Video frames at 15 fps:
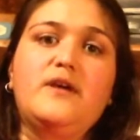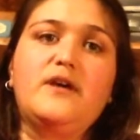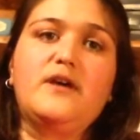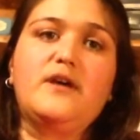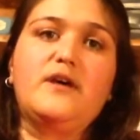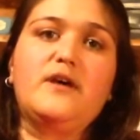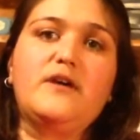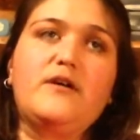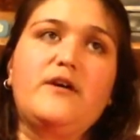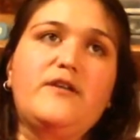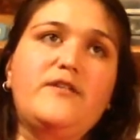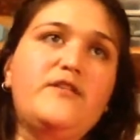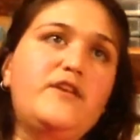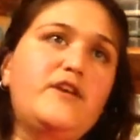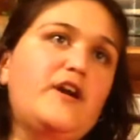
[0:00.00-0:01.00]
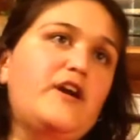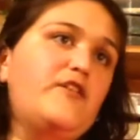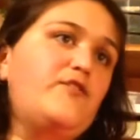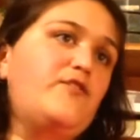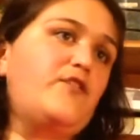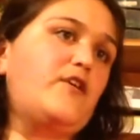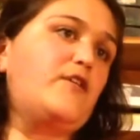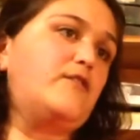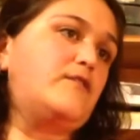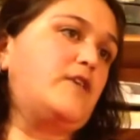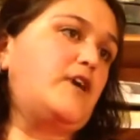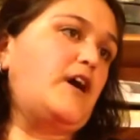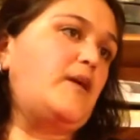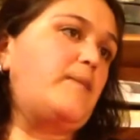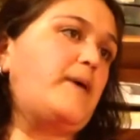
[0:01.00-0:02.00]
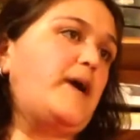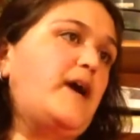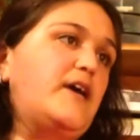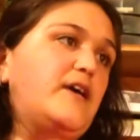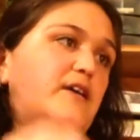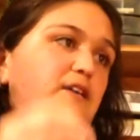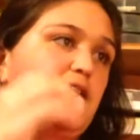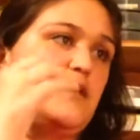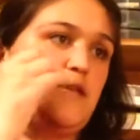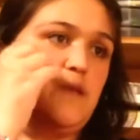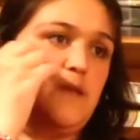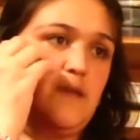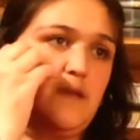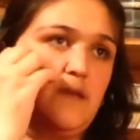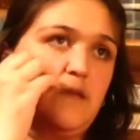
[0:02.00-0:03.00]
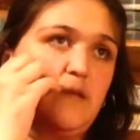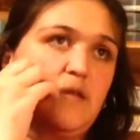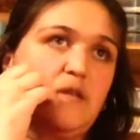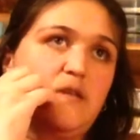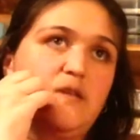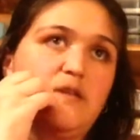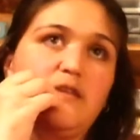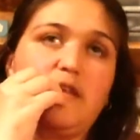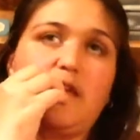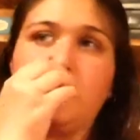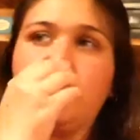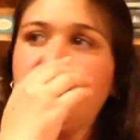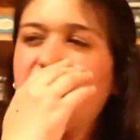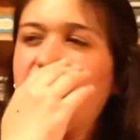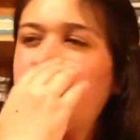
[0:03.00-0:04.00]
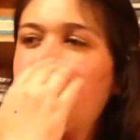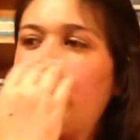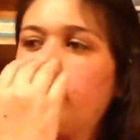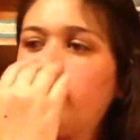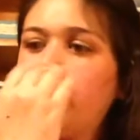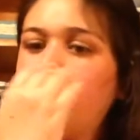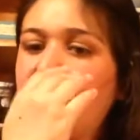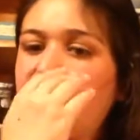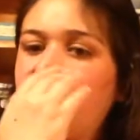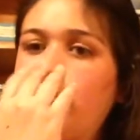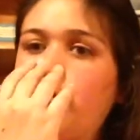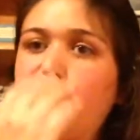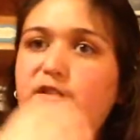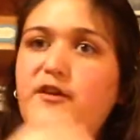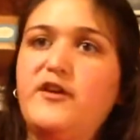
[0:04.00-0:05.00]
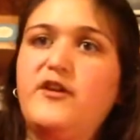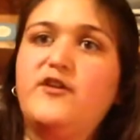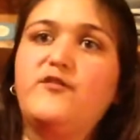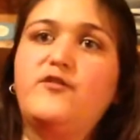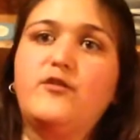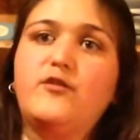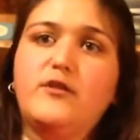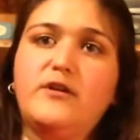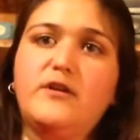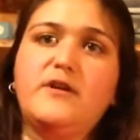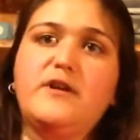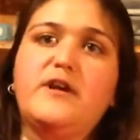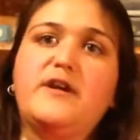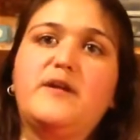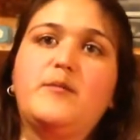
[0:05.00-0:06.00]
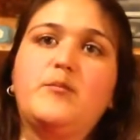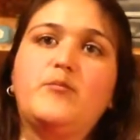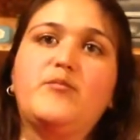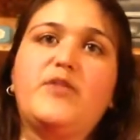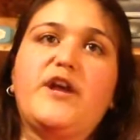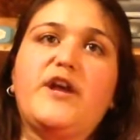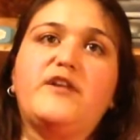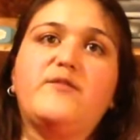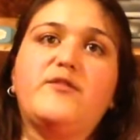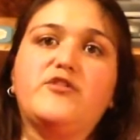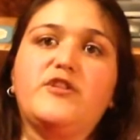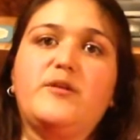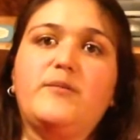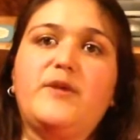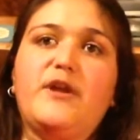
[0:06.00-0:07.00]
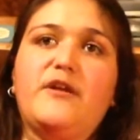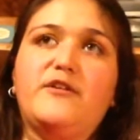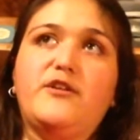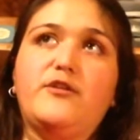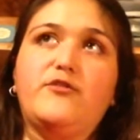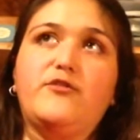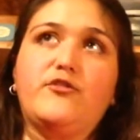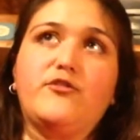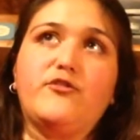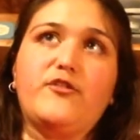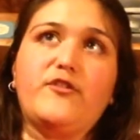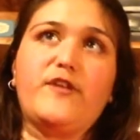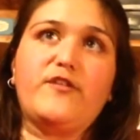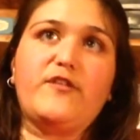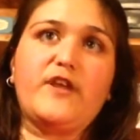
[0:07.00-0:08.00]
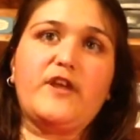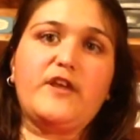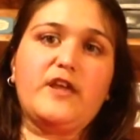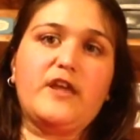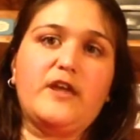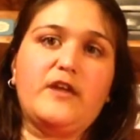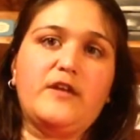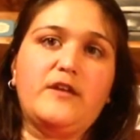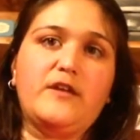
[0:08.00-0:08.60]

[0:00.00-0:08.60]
on the iPhone, iPad, and iMac devices for blind and visually impaired users so that they can